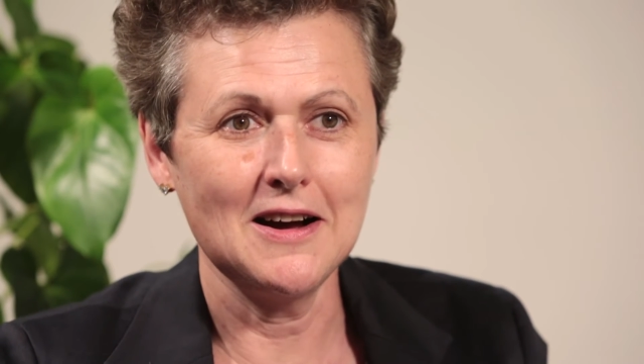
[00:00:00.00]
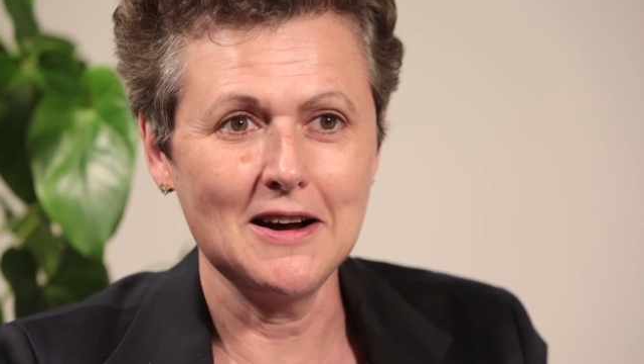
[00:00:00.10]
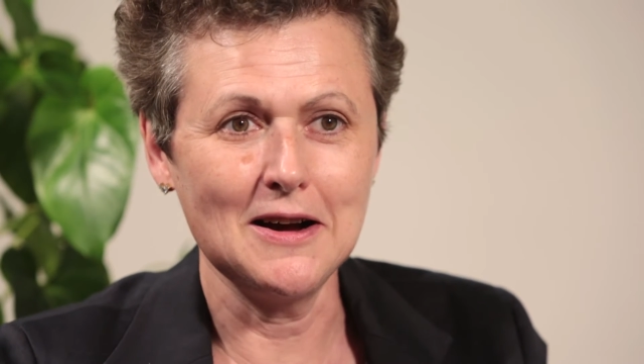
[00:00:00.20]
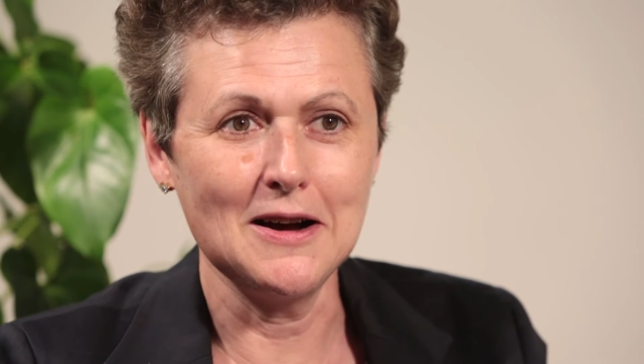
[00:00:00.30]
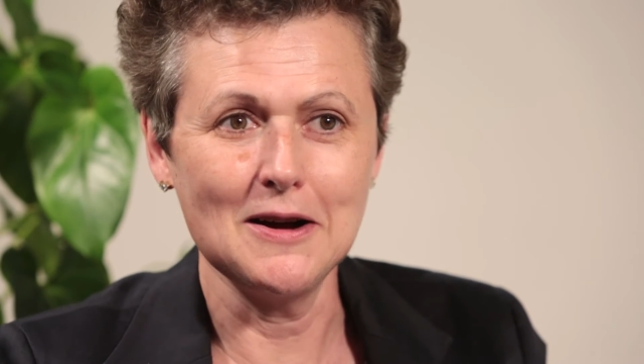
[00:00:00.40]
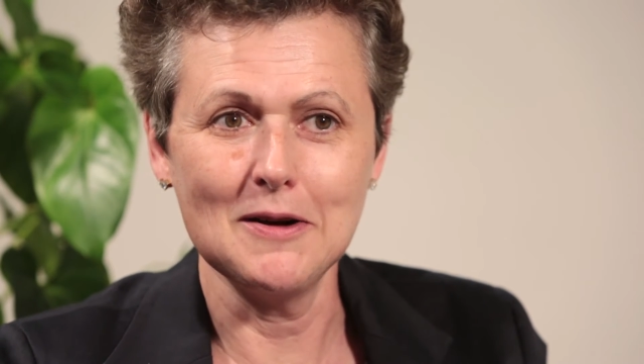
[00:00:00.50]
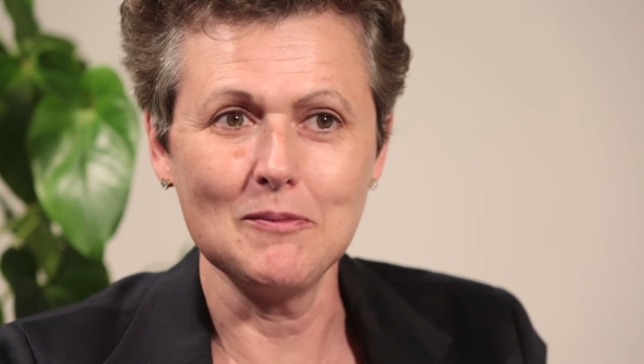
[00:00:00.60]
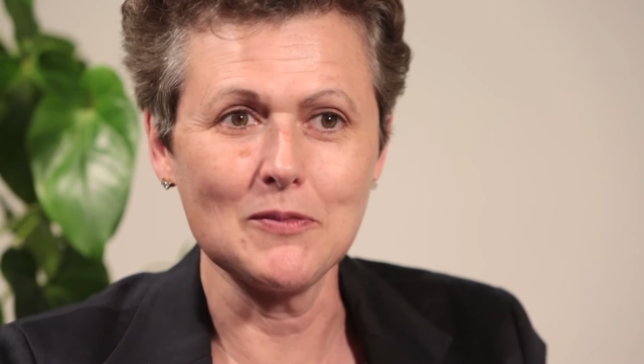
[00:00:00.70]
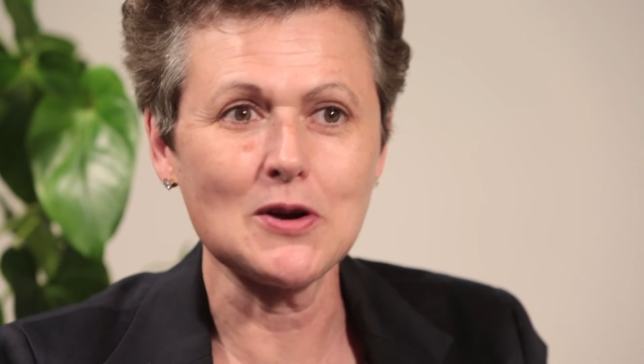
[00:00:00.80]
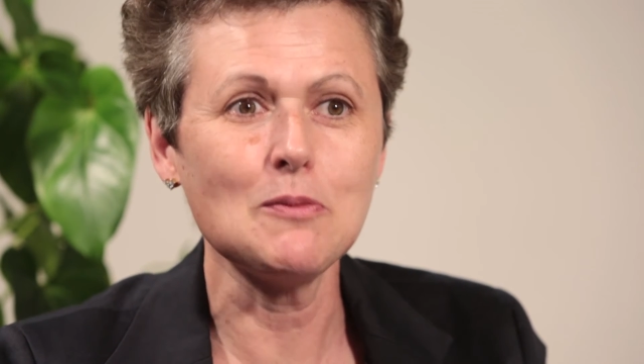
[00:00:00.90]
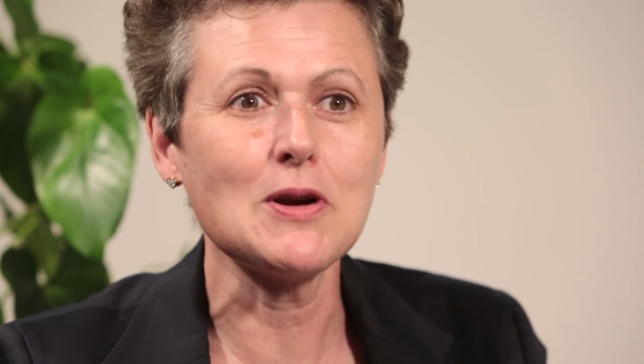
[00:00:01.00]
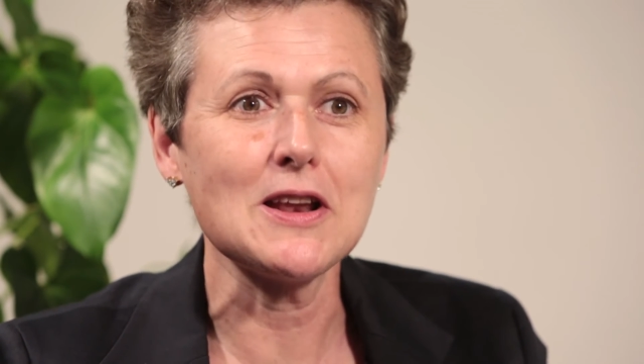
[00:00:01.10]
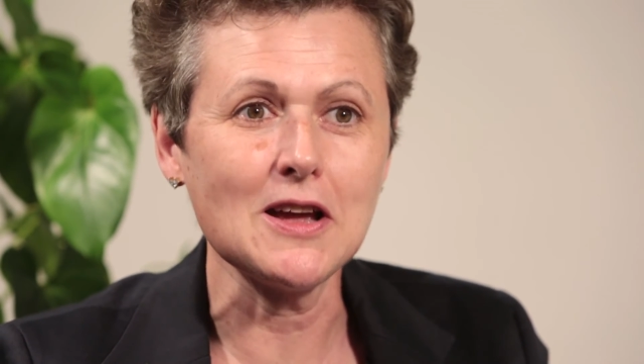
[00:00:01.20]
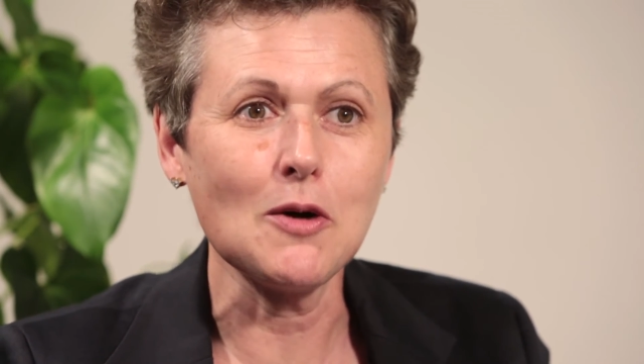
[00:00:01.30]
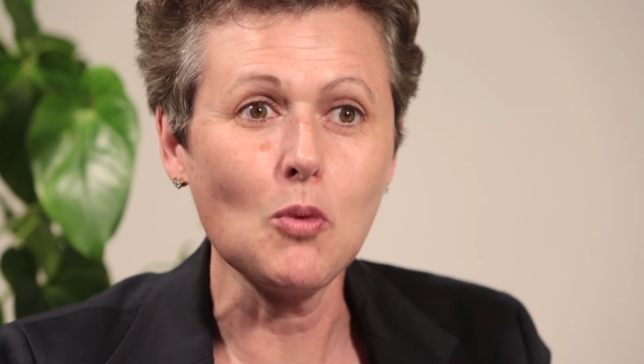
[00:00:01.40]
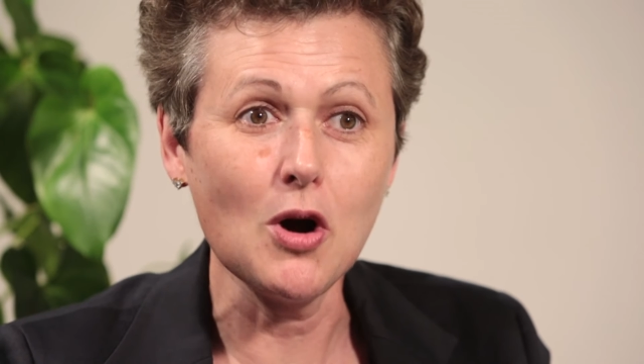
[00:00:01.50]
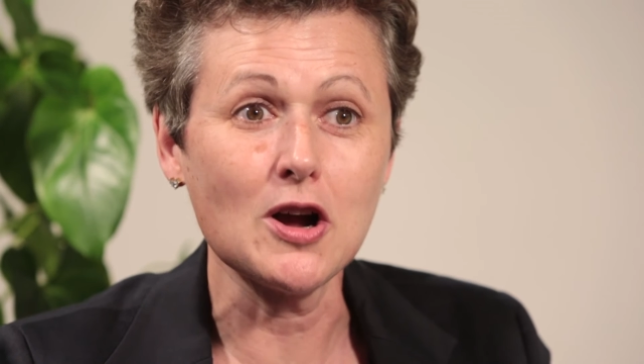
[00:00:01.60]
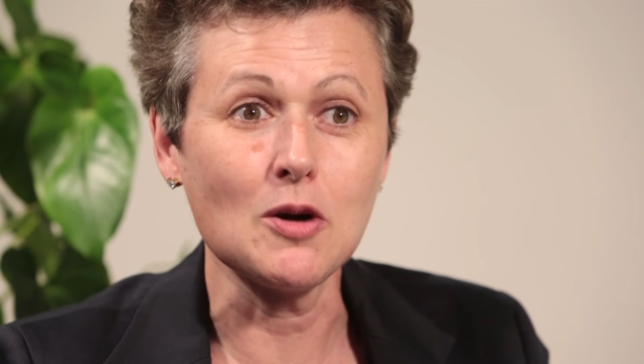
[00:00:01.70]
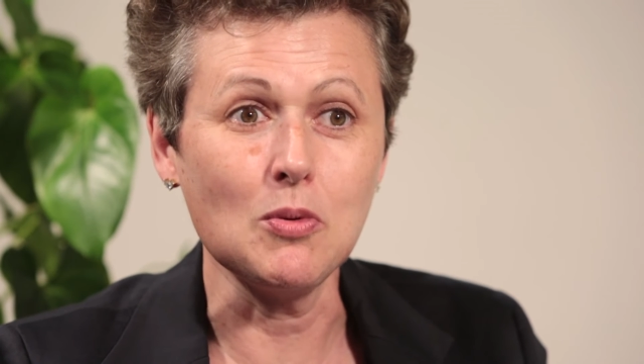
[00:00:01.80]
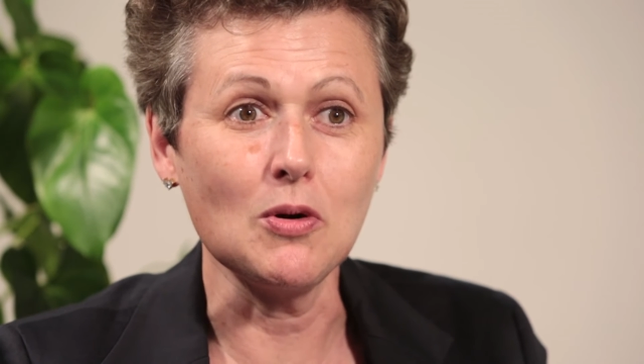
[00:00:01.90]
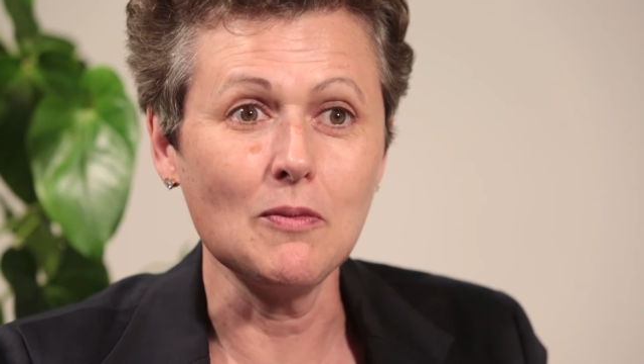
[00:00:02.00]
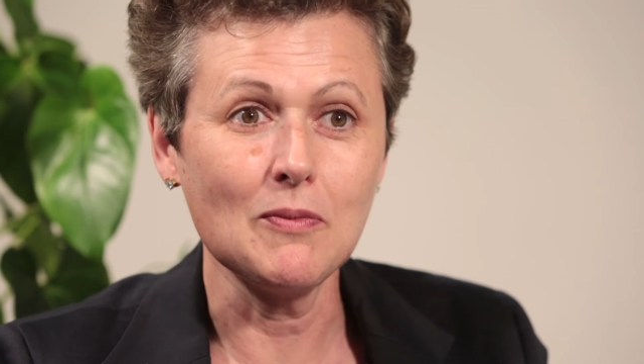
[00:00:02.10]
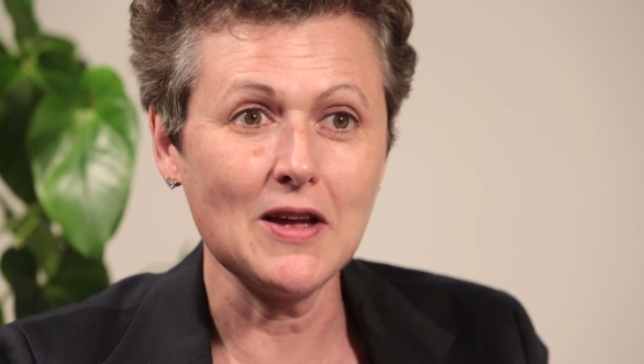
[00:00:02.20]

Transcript: um, completely unworkable.